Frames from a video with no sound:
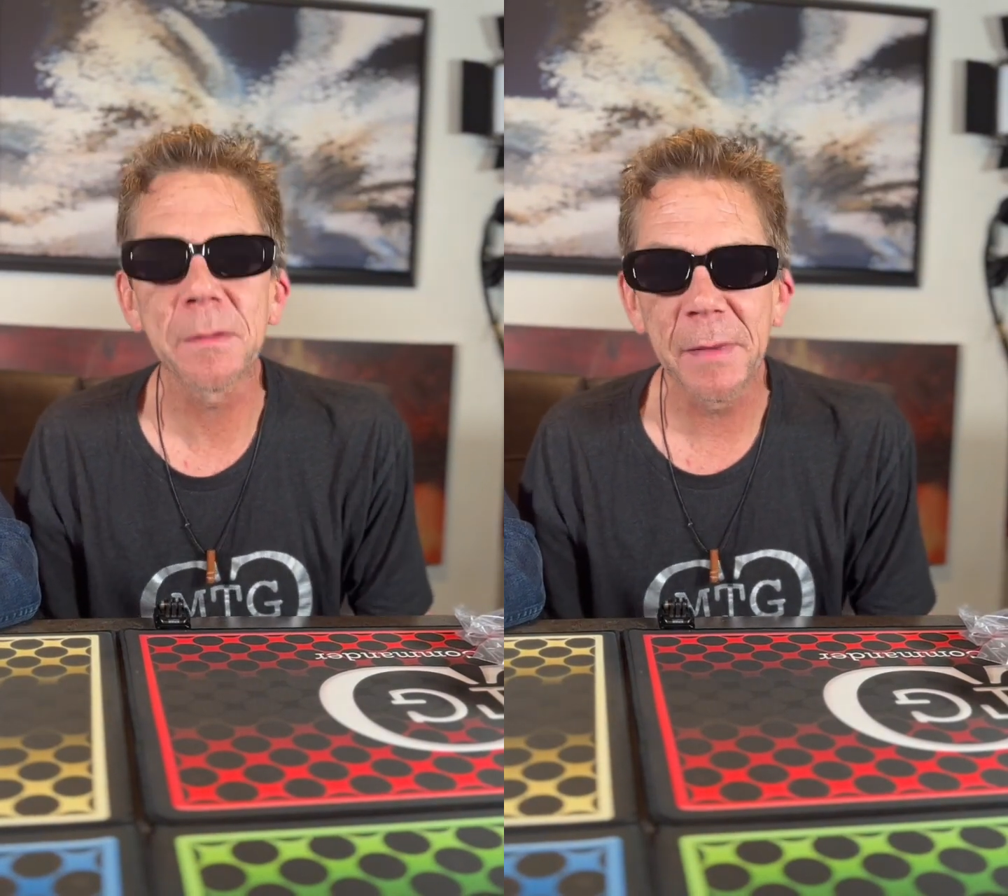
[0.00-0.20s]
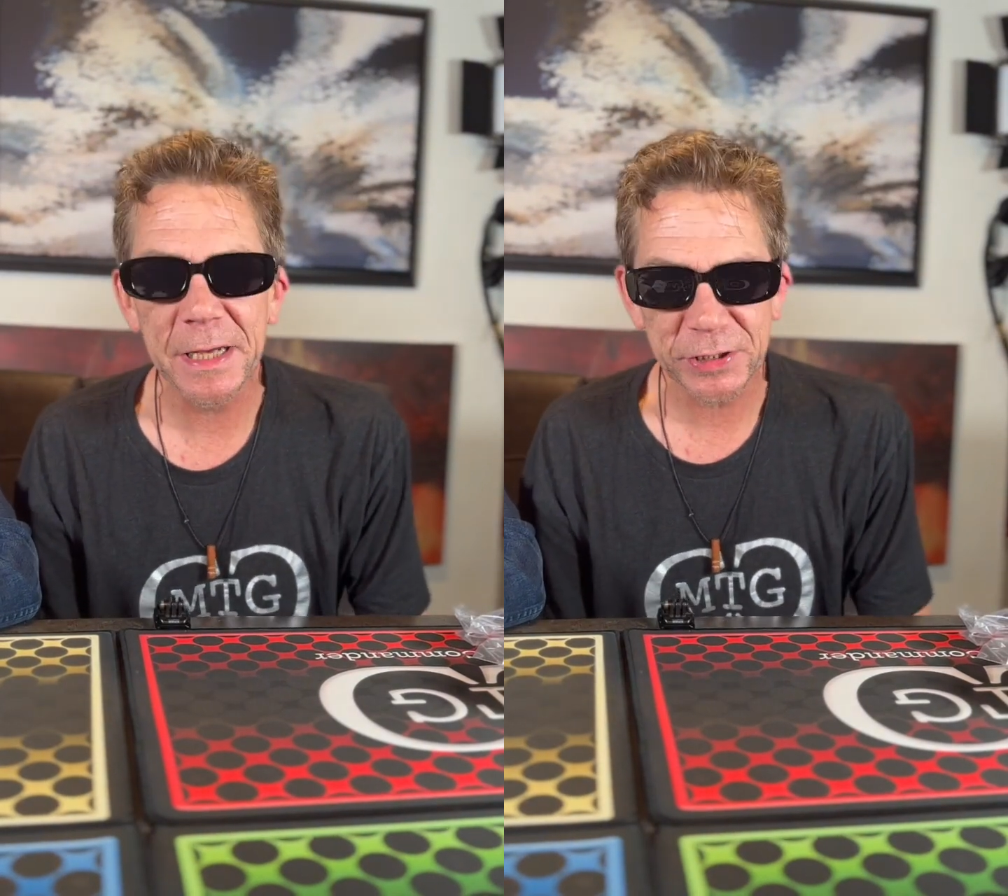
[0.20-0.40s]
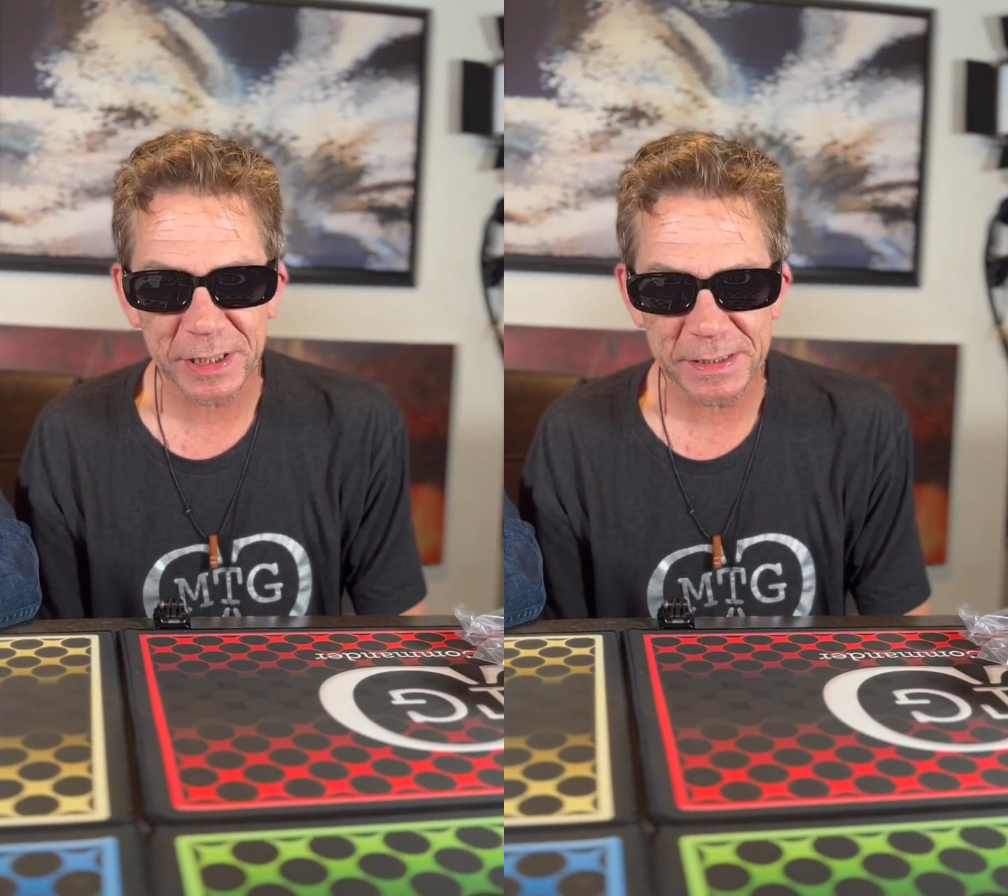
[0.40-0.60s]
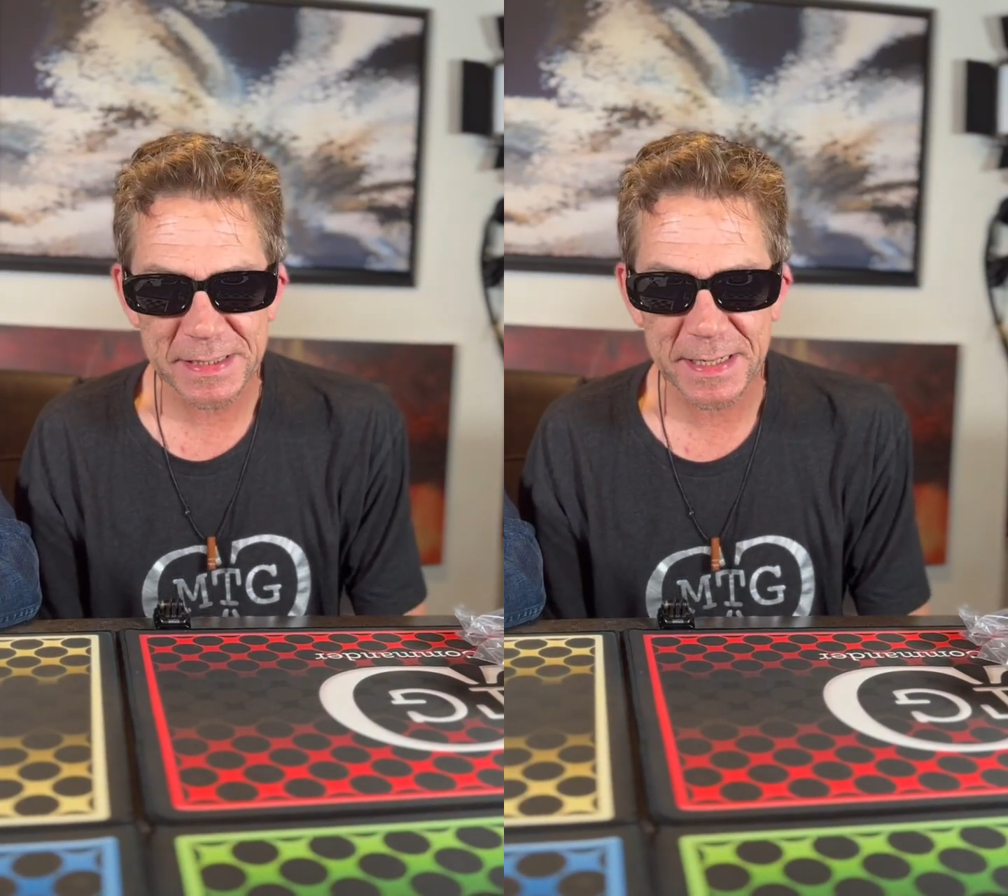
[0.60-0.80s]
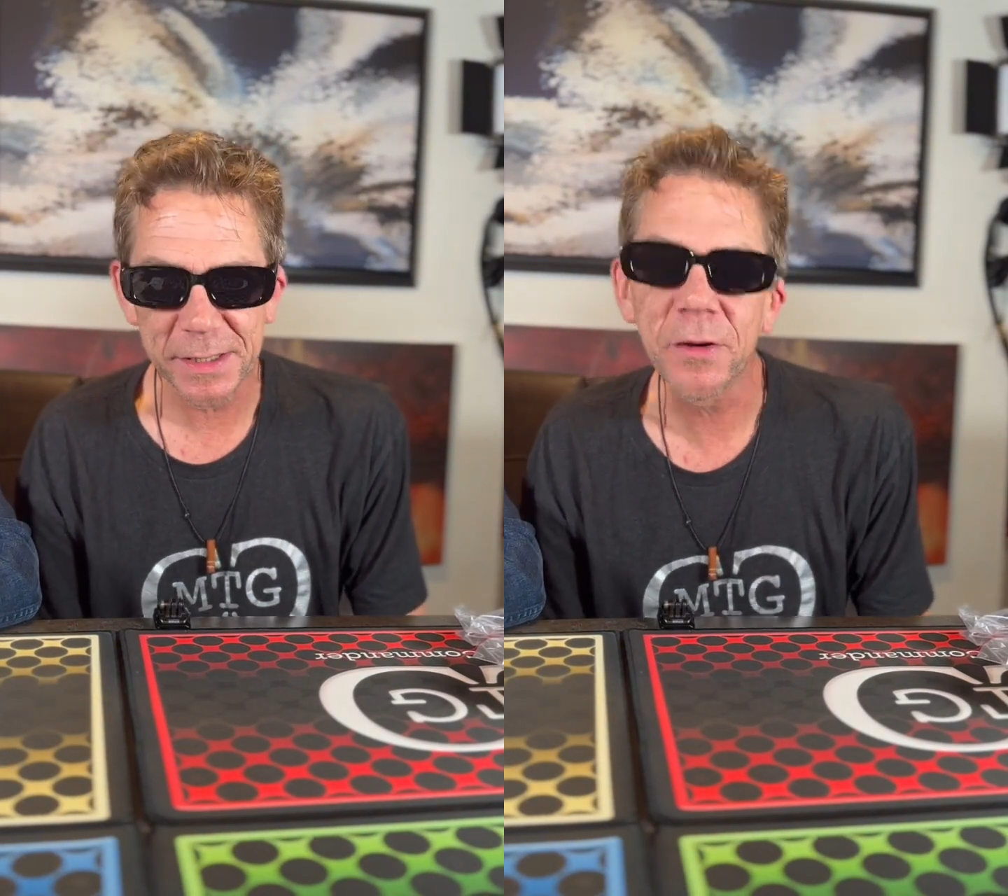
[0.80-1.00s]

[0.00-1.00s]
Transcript: the magic continue.